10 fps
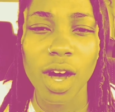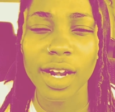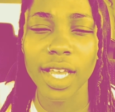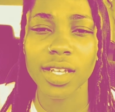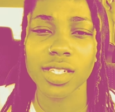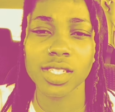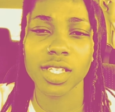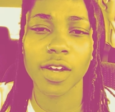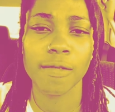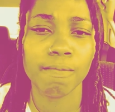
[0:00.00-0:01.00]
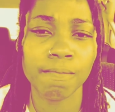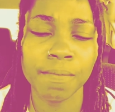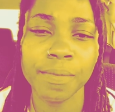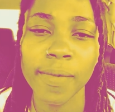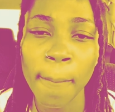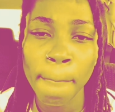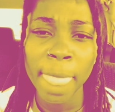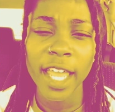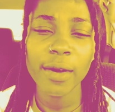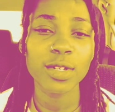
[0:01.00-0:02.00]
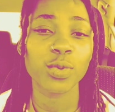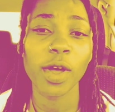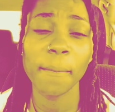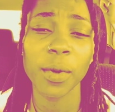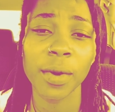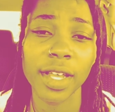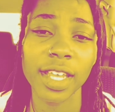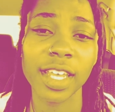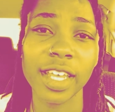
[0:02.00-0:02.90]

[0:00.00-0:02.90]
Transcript: all that good stuff, it was one point